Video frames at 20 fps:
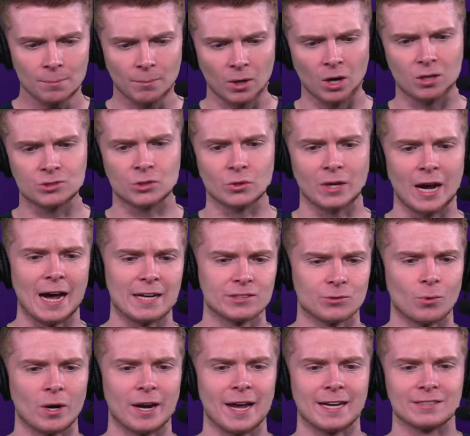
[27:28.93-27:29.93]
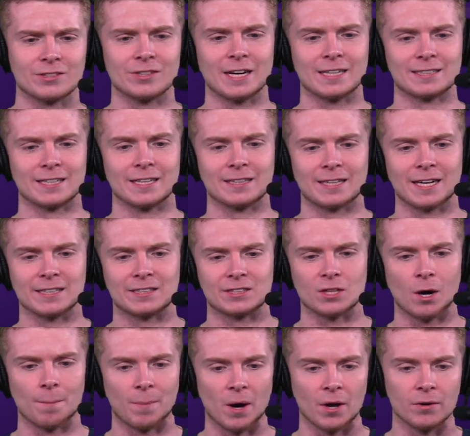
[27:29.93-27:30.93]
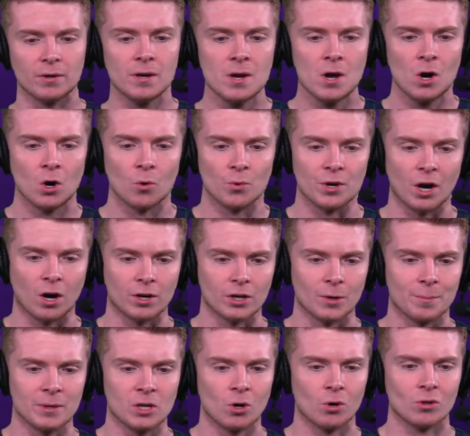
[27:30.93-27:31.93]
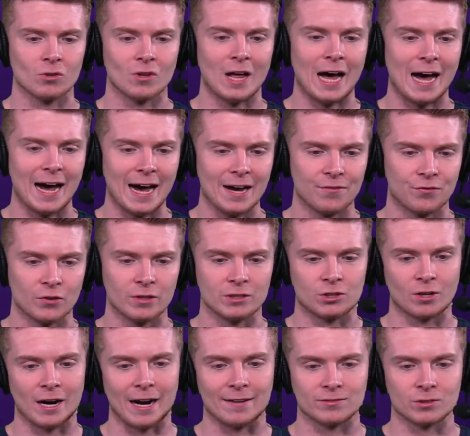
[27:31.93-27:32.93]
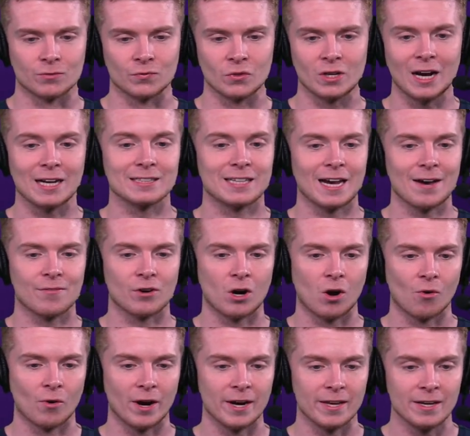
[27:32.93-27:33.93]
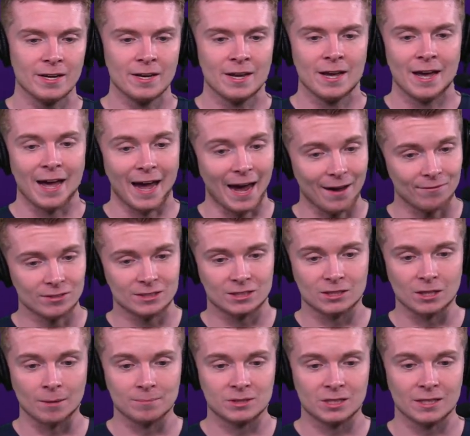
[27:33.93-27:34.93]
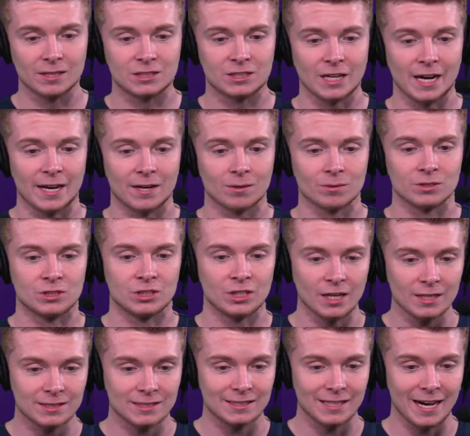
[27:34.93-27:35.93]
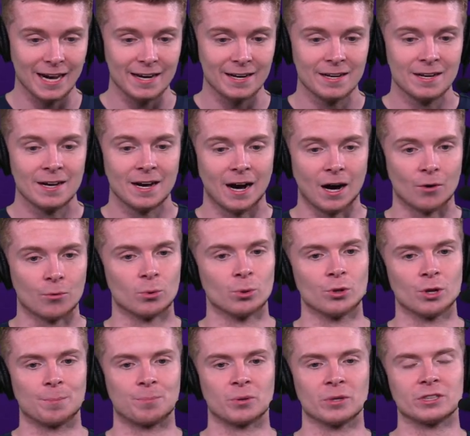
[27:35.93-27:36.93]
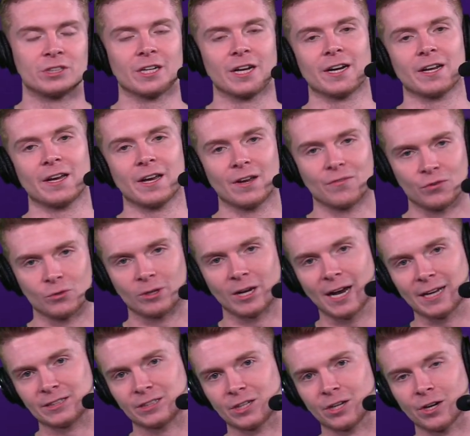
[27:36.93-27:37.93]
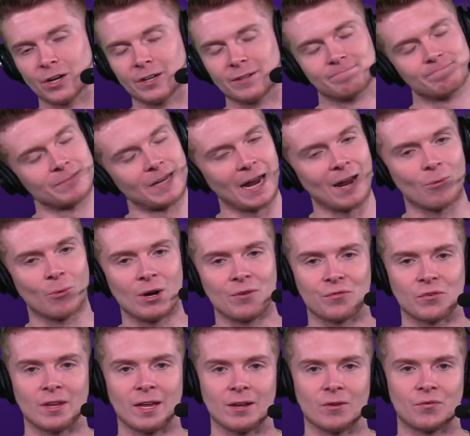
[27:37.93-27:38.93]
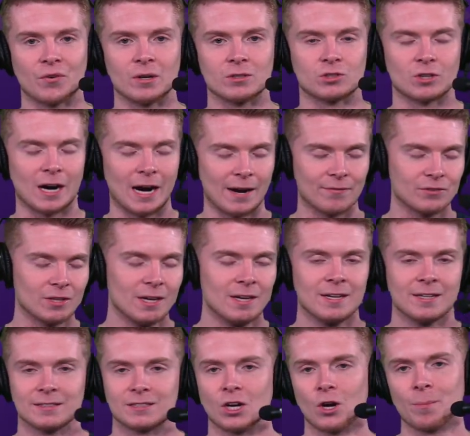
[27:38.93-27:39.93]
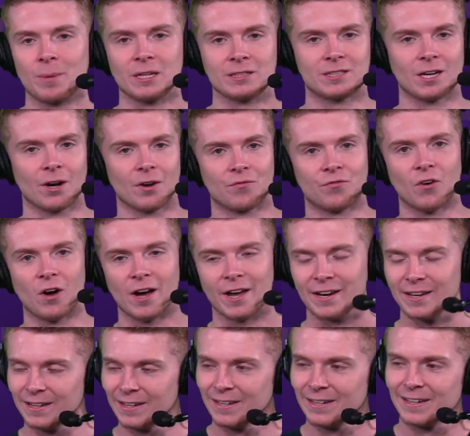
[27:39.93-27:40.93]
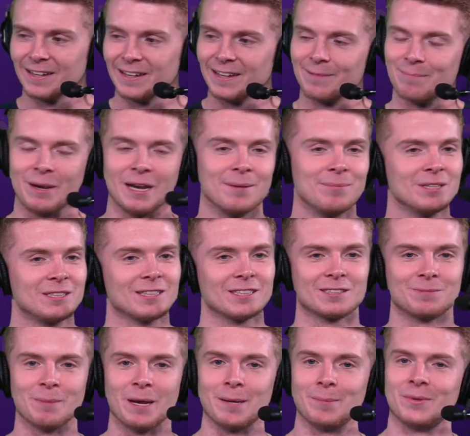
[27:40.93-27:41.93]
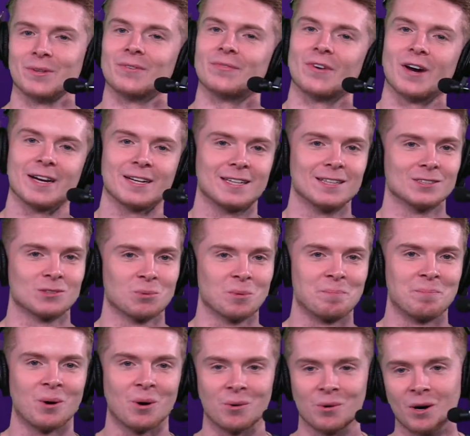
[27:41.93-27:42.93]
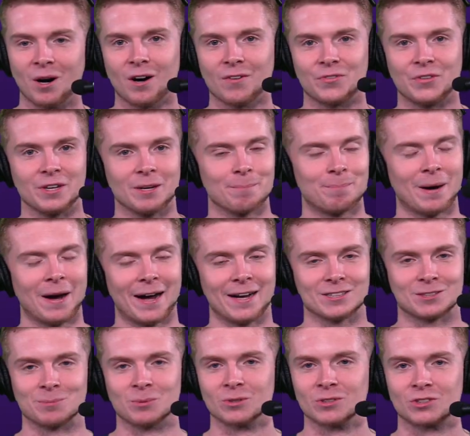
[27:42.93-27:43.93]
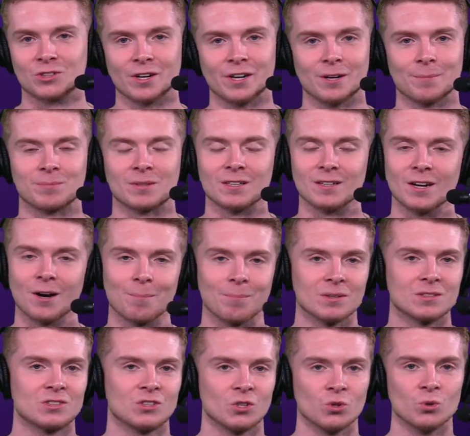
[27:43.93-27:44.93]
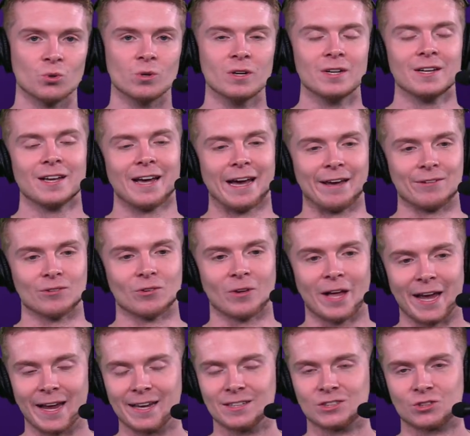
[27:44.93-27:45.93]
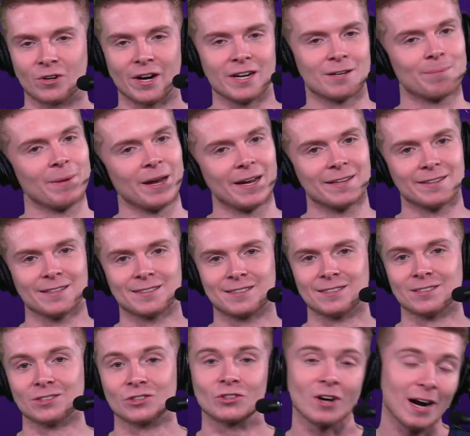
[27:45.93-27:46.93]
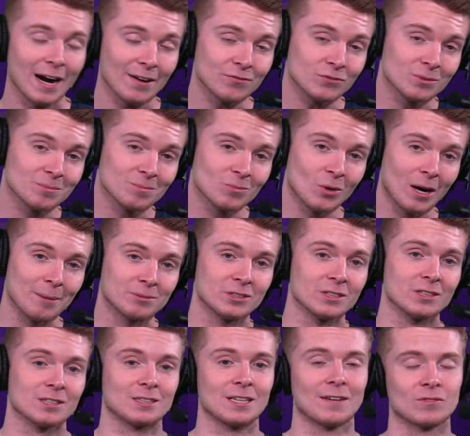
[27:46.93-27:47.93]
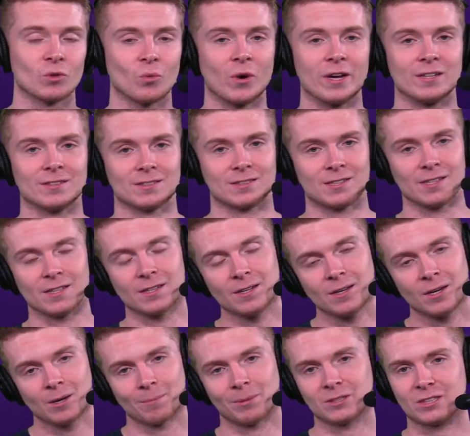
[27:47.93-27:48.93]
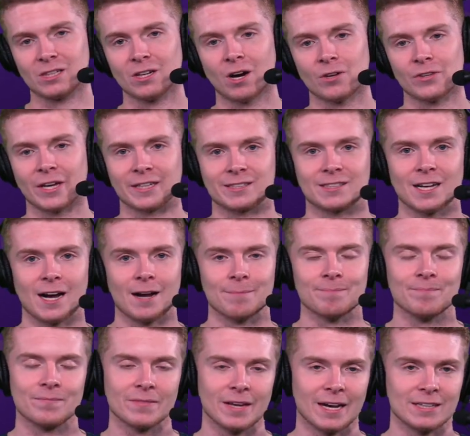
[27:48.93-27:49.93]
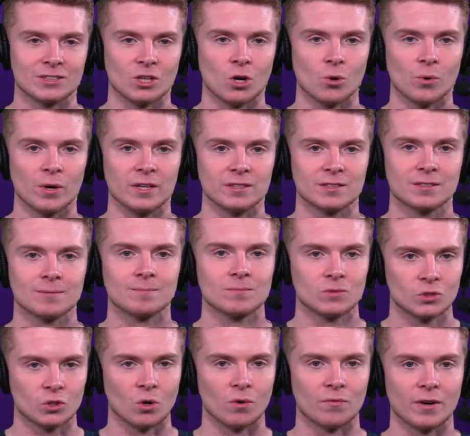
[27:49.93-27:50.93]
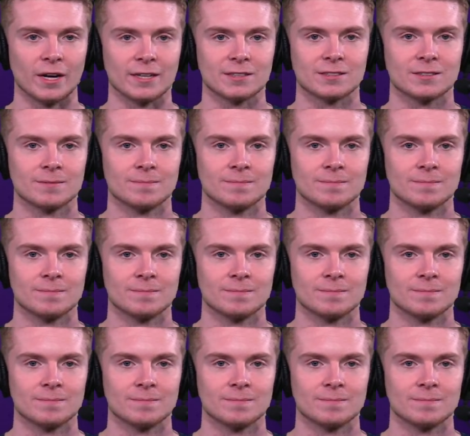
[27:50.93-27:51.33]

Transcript: But also, guys, I want to ask you guys to hit that sub button. We are going to be going live for the draft. So if you guys haven't already, haven't subbed to the channel just yet, I would really appreciate it if you guys could. Can't wait for the NFL draft. It's going to be a ton of fun. And maybe, just maybe, the Vikings will pull off the impossible and trade up to number two and land Drake Maye in this year's draft. We'll obviously, just have to wait and see. But see y'all next time. As always, Skull Vikes.